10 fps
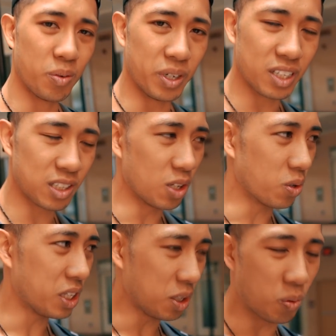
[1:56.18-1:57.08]
We just
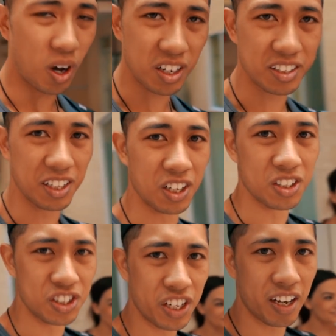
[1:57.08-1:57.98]
low-key walked in
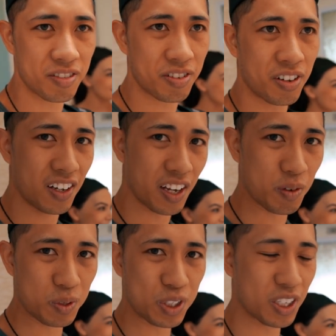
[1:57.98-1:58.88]
on Jeff
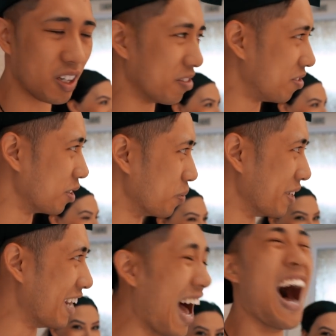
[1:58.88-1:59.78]
and Rashawn
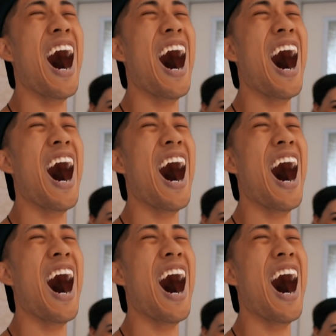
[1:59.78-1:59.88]
filming.